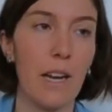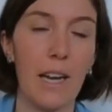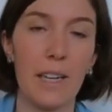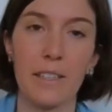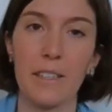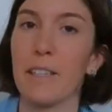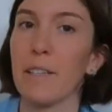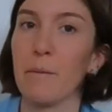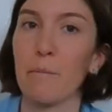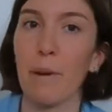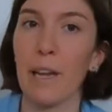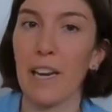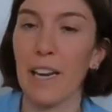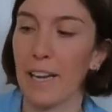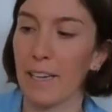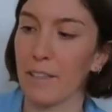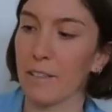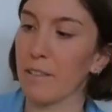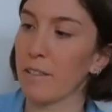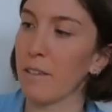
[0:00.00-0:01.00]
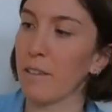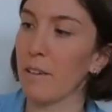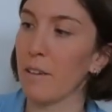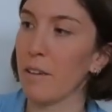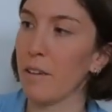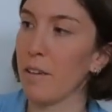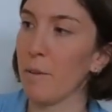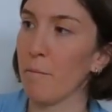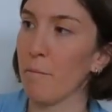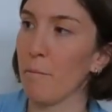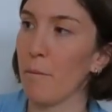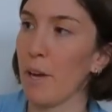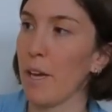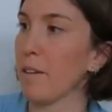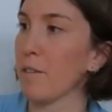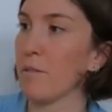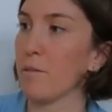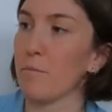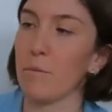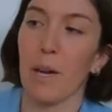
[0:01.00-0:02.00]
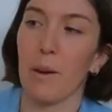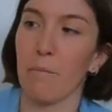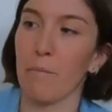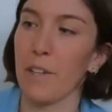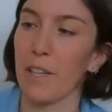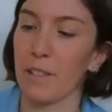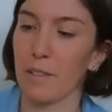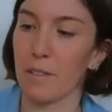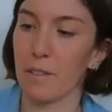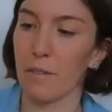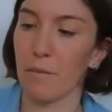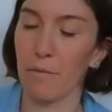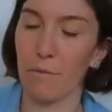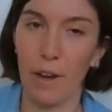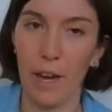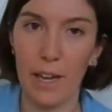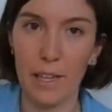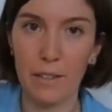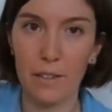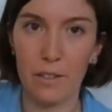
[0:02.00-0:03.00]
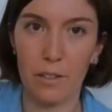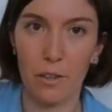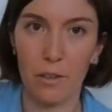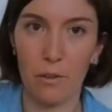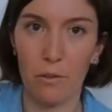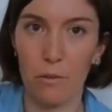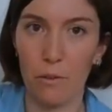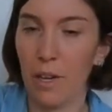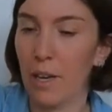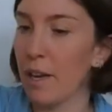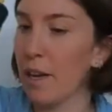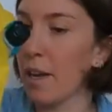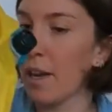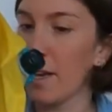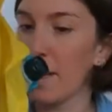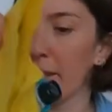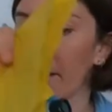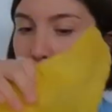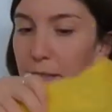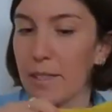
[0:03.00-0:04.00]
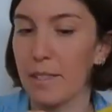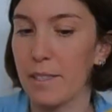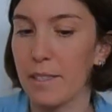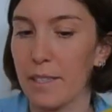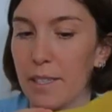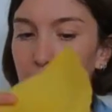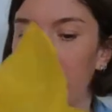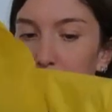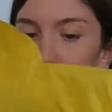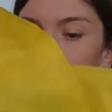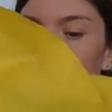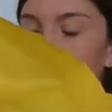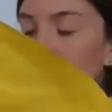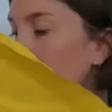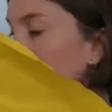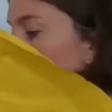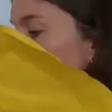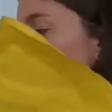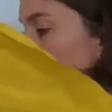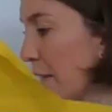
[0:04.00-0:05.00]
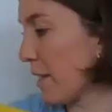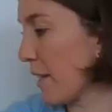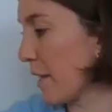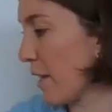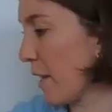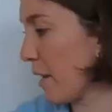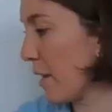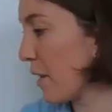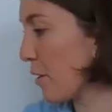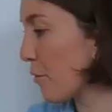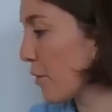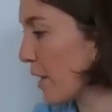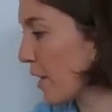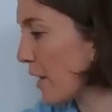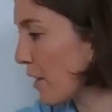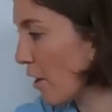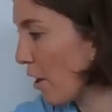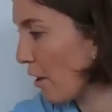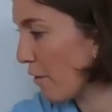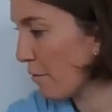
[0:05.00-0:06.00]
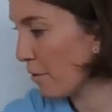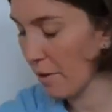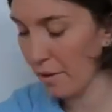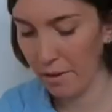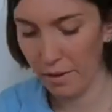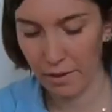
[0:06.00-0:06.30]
underneath my legs, and yeah, that's fine. So that's the sleeping pad that I really love.